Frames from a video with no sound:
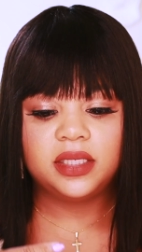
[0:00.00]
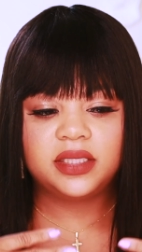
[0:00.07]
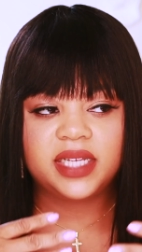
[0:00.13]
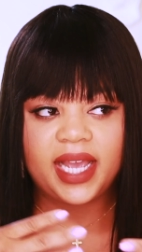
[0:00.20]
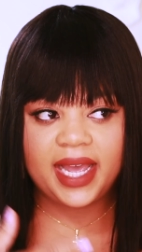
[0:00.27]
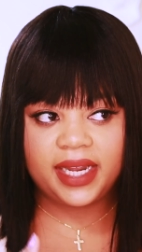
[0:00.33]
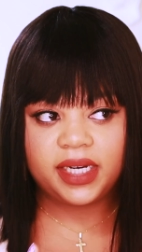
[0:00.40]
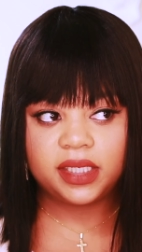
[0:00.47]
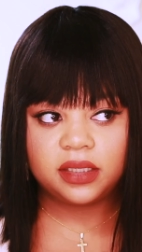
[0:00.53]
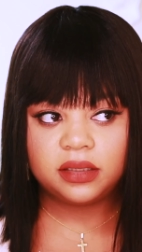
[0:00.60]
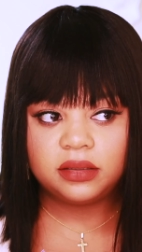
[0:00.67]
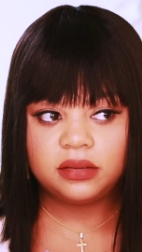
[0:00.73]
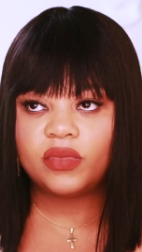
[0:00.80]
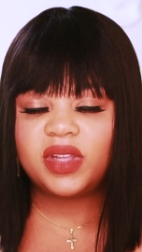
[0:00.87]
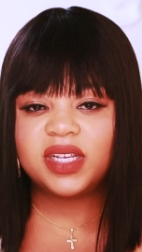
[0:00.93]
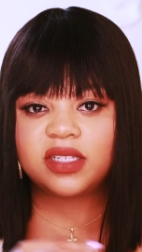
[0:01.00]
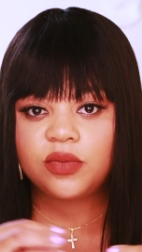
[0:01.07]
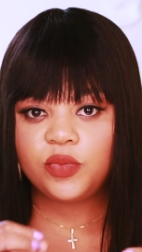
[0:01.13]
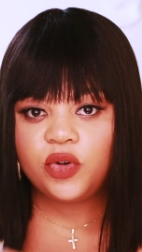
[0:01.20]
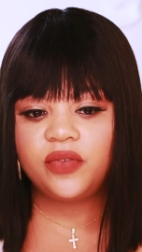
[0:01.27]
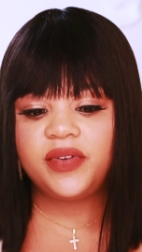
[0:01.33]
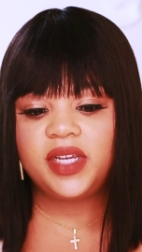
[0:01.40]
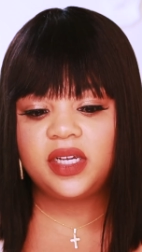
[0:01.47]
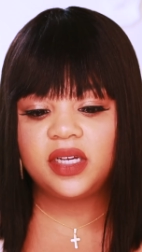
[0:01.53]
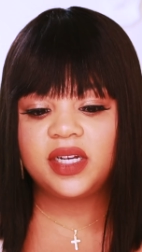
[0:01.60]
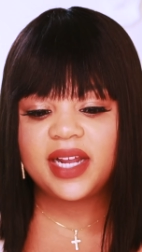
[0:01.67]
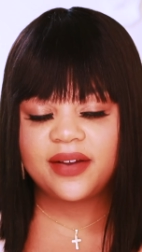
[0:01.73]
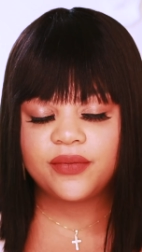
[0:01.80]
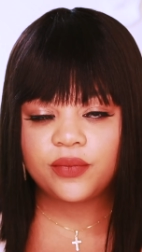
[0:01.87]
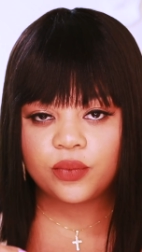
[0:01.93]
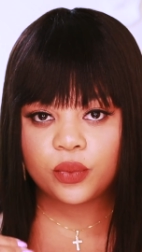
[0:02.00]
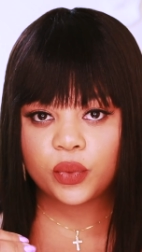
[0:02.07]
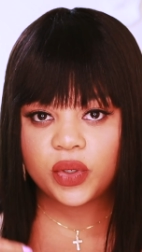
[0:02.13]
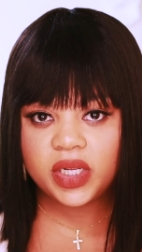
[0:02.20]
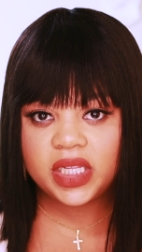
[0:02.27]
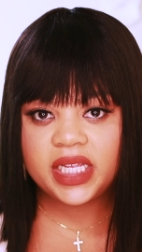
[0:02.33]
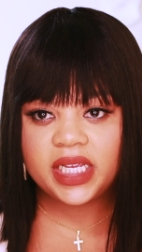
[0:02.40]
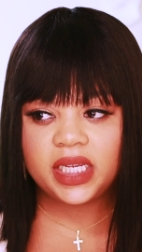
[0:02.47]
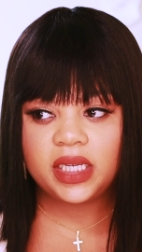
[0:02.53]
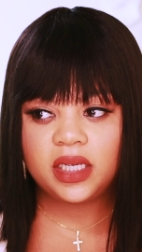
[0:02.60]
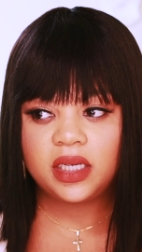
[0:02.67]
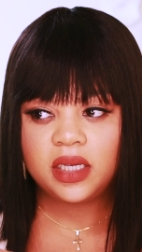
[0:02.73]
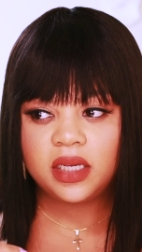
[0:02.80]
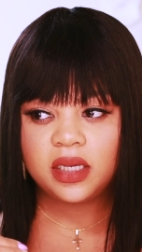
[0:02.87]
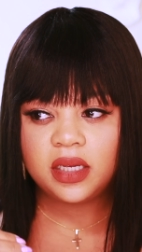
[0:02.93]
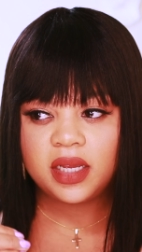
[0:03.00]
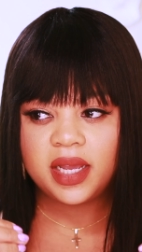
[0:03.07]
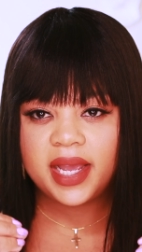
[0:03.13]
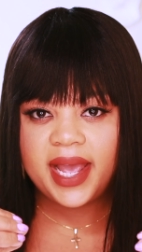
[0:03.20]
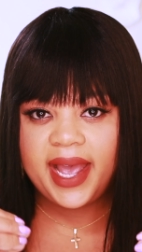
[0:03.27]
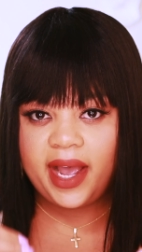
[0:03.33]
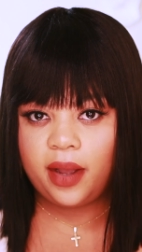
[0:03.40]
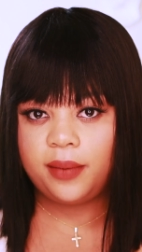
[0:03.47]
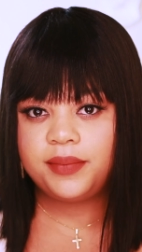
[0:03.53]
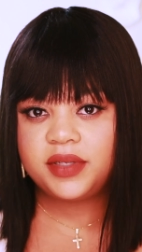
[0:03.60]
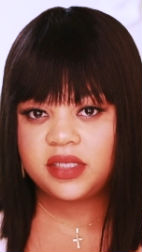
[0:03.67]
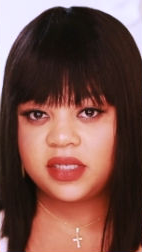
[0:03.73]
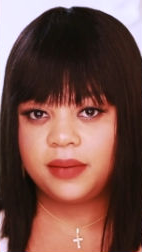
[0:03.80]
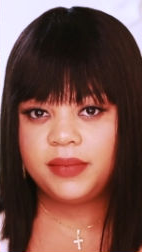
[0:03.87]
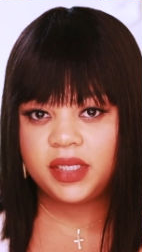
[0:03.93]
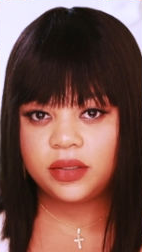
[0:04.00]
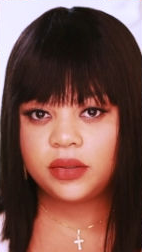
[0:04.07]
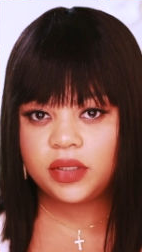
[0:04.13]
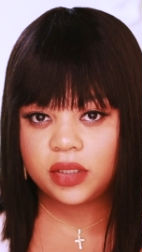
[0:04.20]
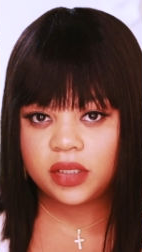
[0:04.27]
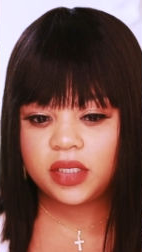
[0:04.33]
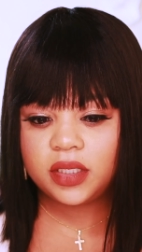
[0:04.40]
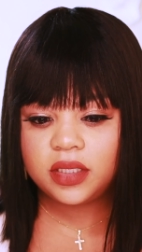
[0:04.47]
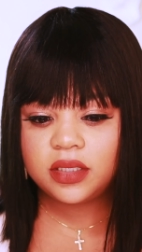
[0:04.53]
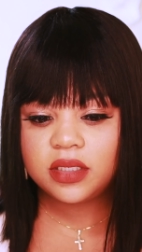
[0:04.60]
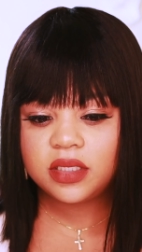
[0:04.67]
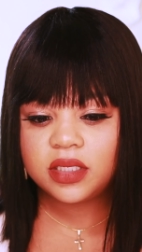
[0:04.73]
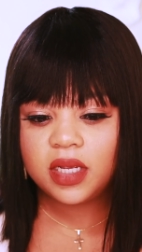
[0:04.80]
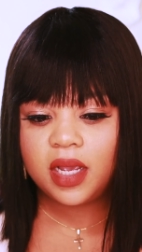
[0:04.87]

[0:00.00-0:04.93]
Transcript: to edit. This movie could have really helped some little girls,